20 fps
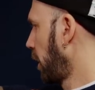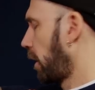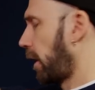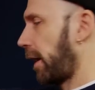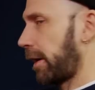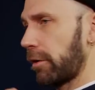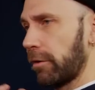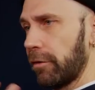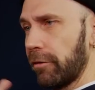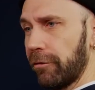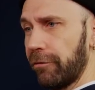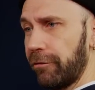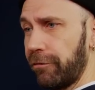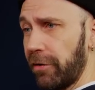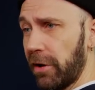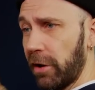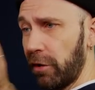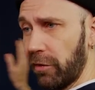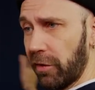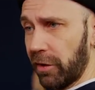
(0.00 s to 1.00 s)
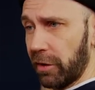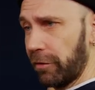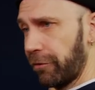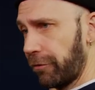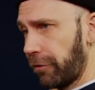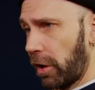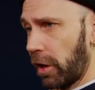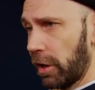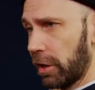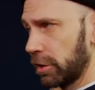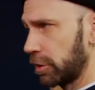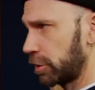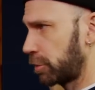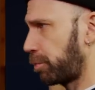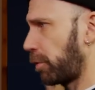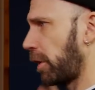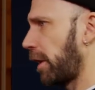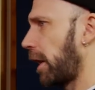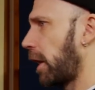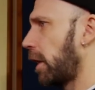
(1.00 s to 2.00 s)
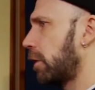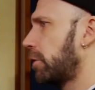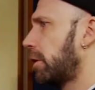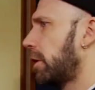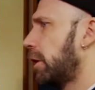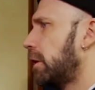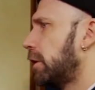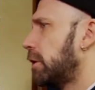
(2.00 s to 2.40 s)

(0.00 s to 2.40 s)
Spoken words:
like very, very far spread out.